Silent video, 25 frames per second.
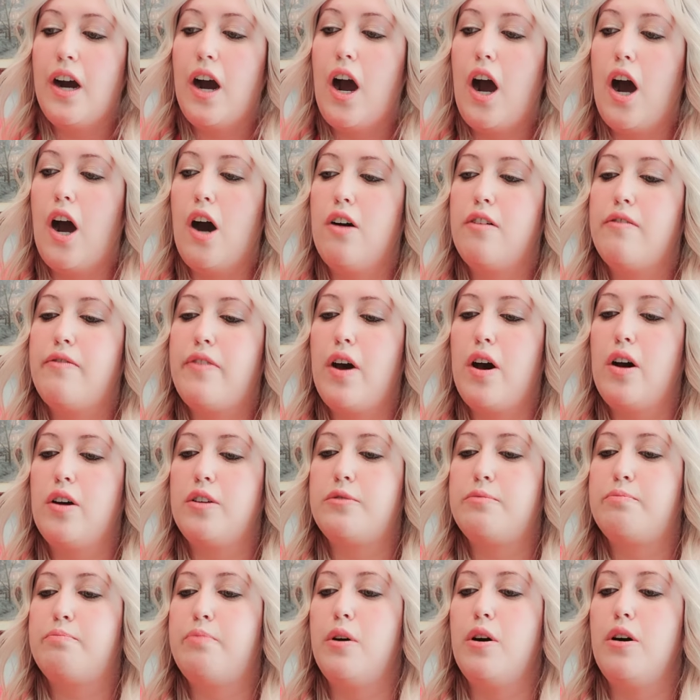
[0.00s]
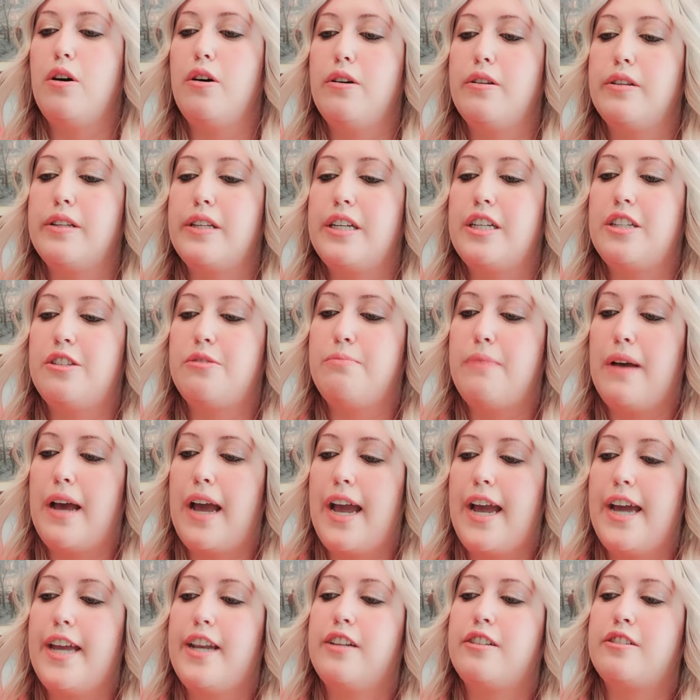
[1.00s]
All those bullies
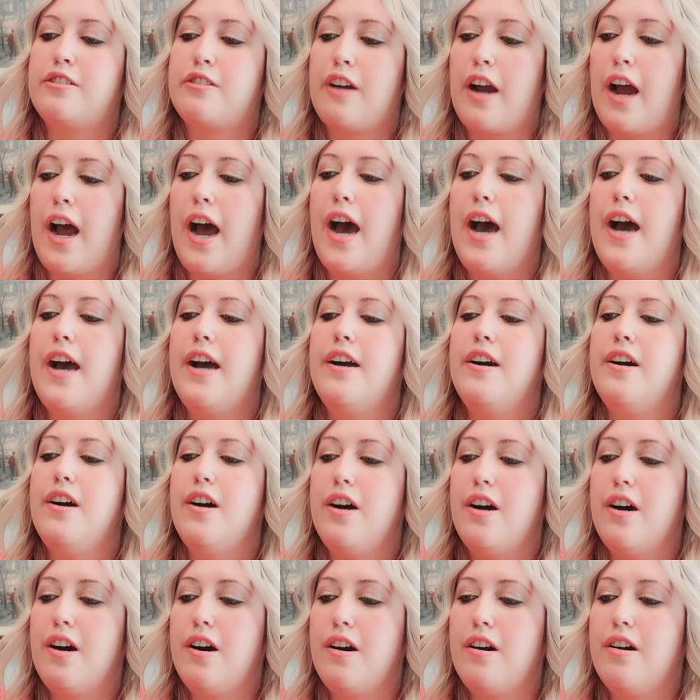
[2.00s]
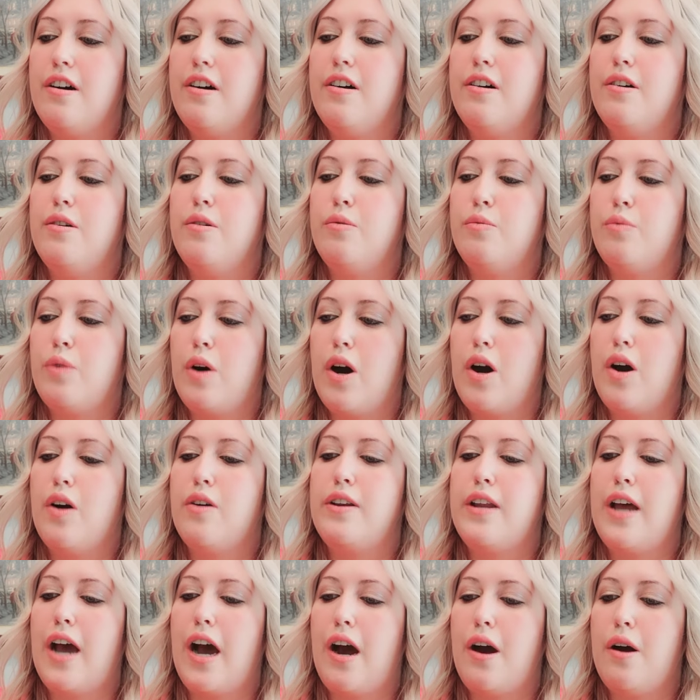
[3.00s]
made us cry. Oh, whoa,
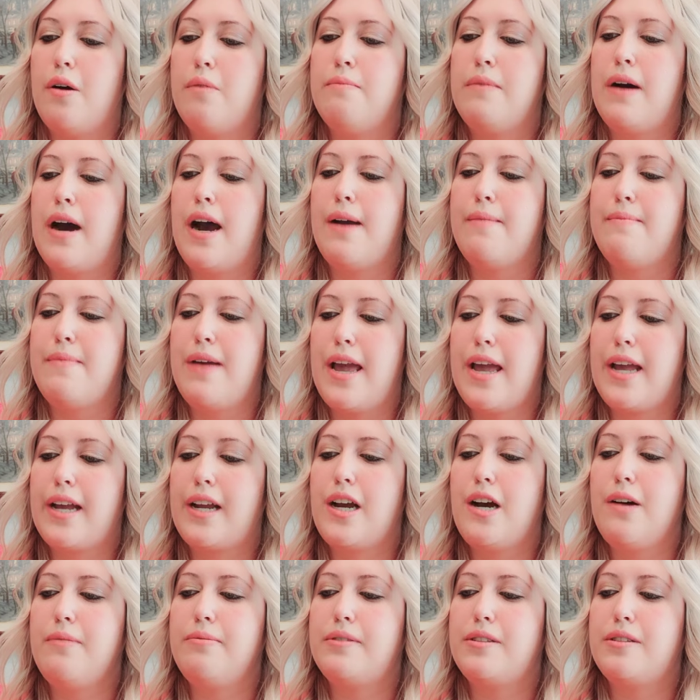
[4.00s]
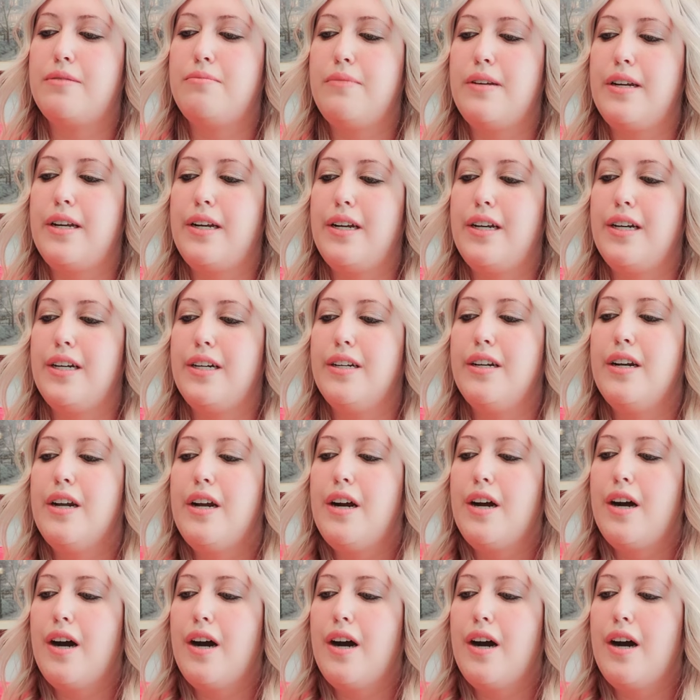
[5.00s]
now my makeup smeared.